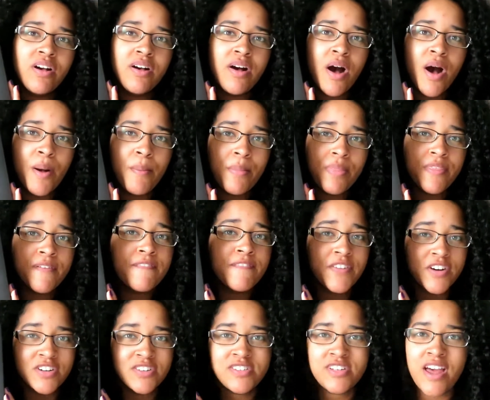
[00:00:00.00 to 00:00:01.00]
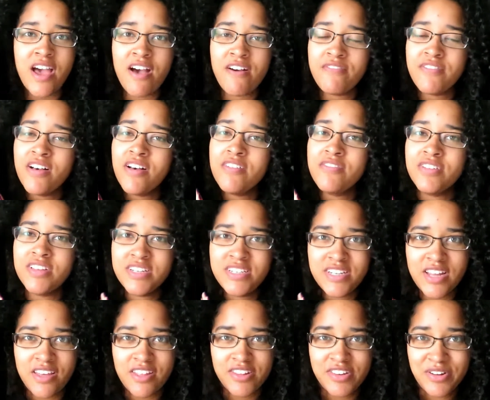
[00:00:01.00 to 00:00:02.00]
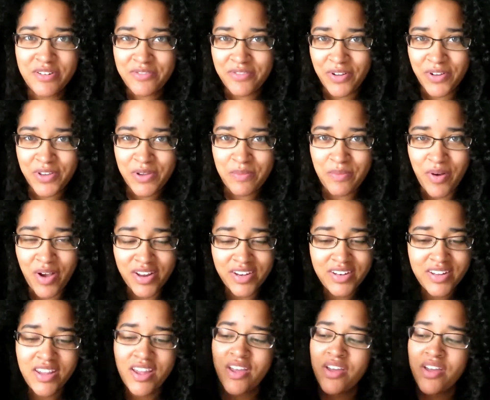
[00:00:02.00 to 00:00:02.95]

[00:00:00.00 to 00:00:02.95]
the first half of Deathnote Volume 1,